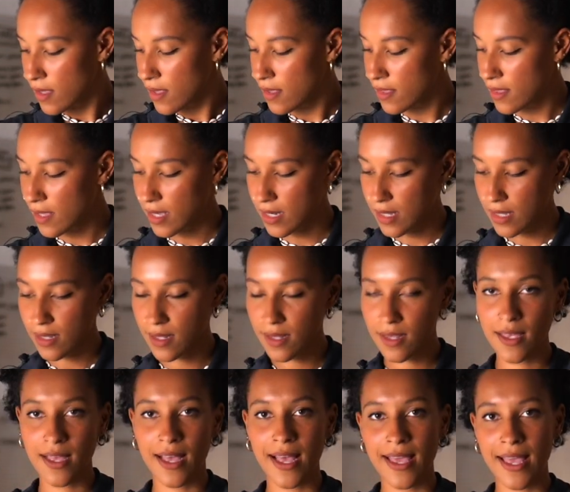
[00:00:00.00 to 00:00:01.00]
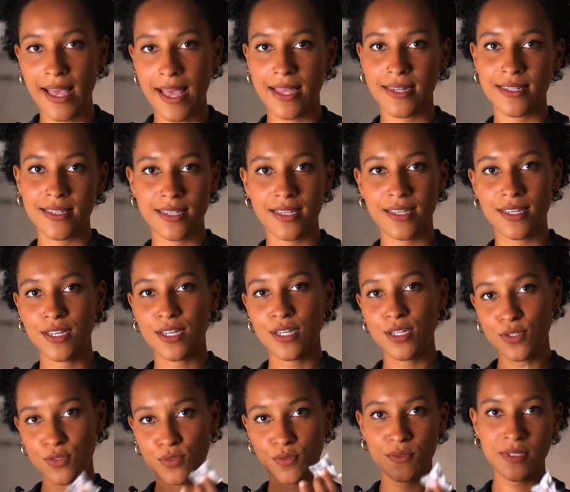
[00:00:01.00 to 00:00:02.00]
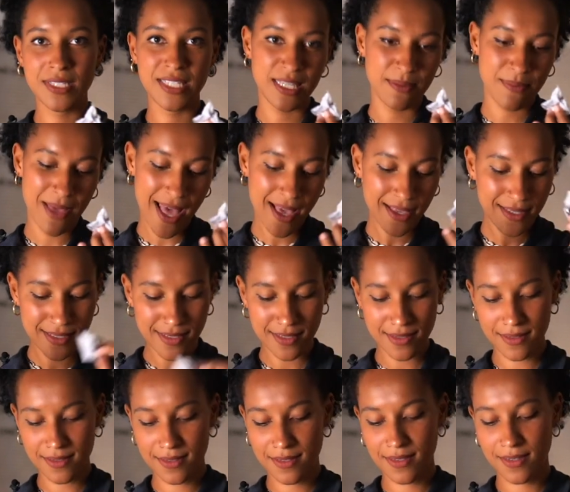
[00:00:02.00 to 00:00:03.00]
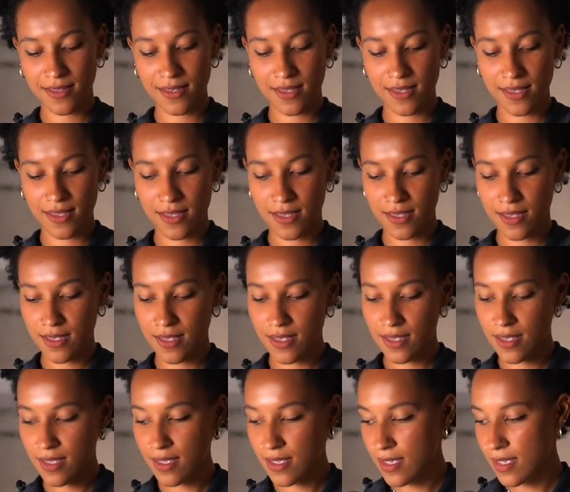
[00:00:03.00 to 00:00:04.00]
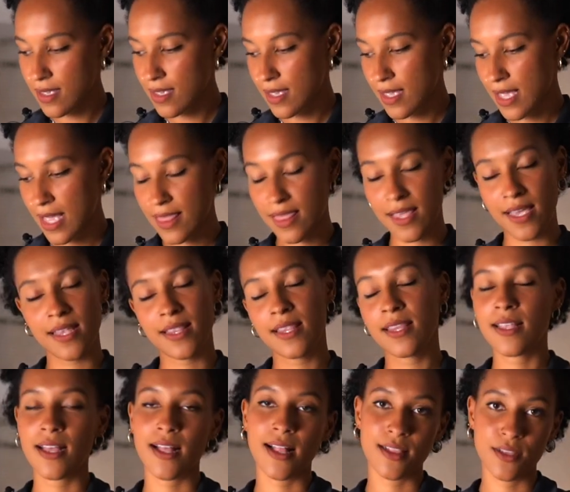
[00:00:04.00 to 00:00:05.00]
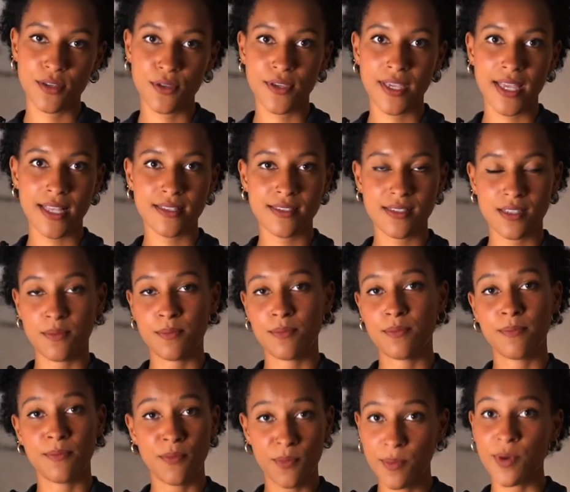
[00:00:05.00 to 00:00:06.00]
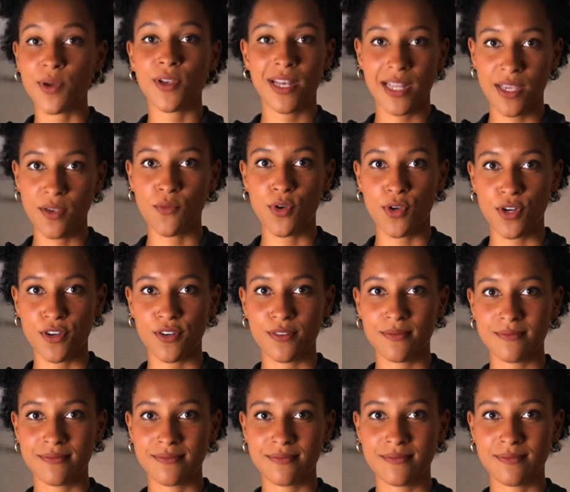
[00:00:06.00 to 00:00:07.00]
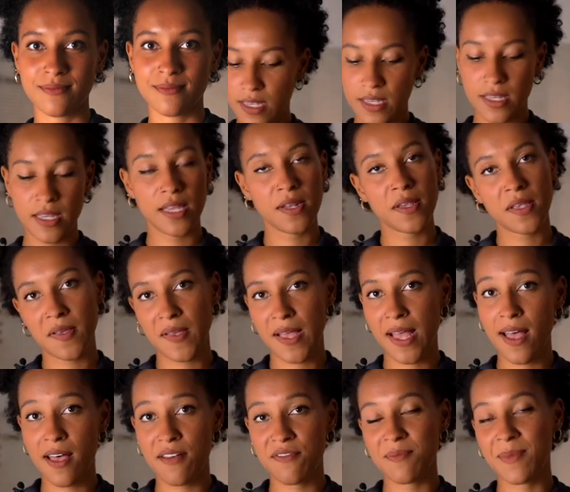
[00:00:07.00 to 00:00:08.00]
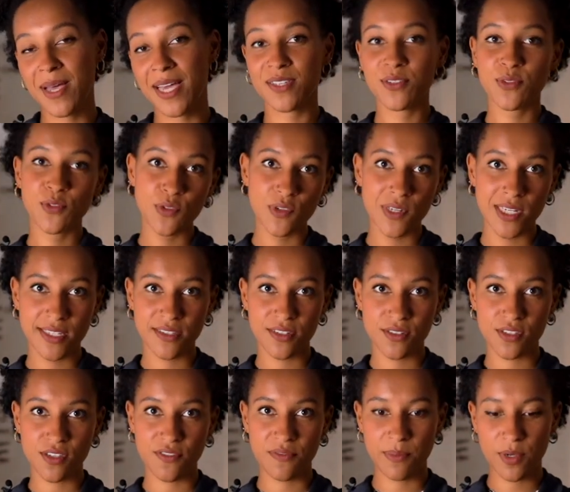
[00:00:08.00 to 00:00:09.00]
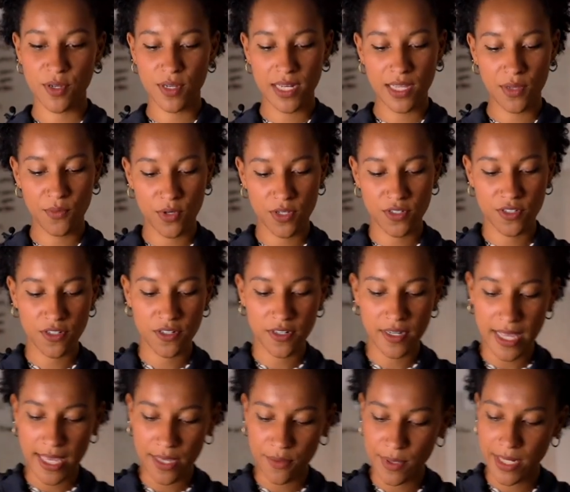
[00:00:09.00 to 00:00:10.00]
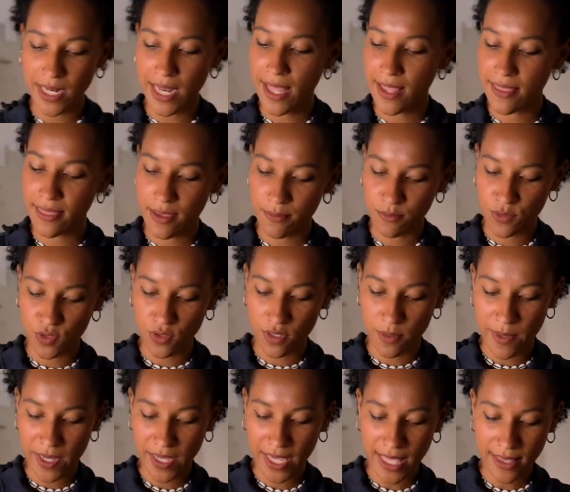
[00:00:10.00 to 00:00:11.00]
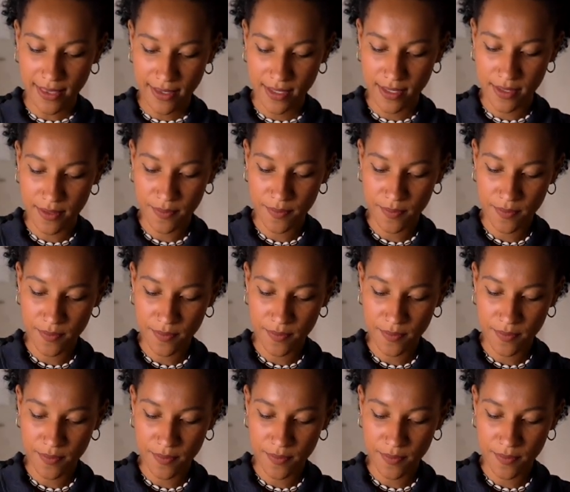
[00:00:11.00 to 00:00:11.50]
Then I add 2 tea bags, and then I'll go get some boiling water. Now that I have my 2 liters of boiling water, I will add them to the bucket.